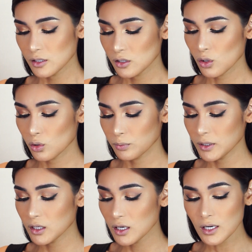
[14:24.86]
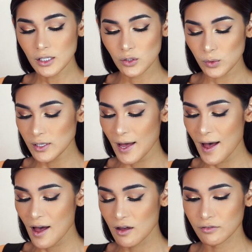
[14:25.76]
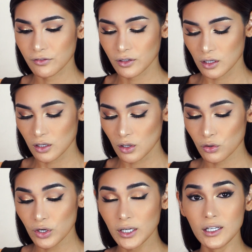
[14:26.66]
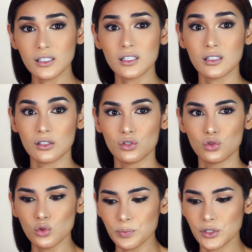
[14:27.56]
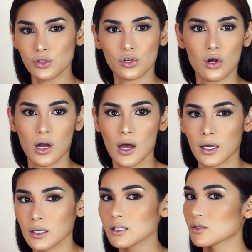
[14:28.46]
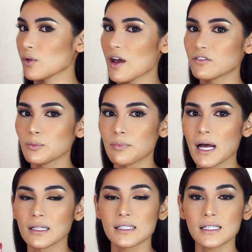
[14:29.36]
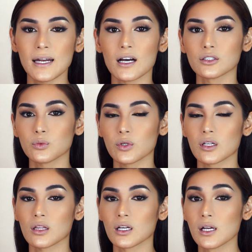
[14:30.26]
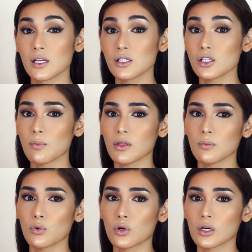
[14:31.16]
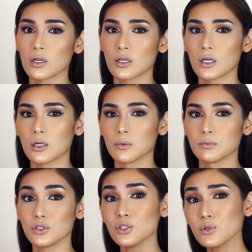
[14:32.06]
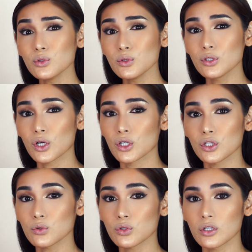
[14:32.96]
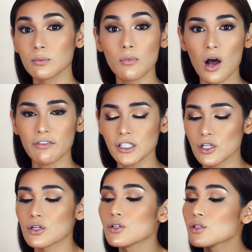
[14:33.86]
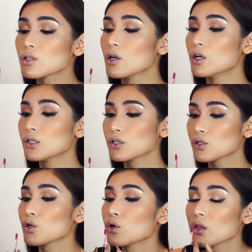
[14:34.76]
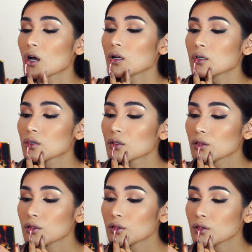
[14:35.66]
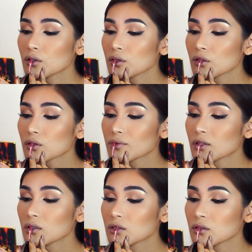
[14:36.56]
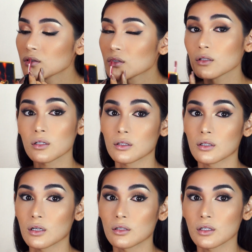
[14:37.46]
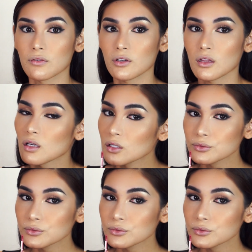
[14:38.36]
So because we have already super strong eyes, we have to balance it out with something more nude or neutral mauvey tones so that it balances out everything.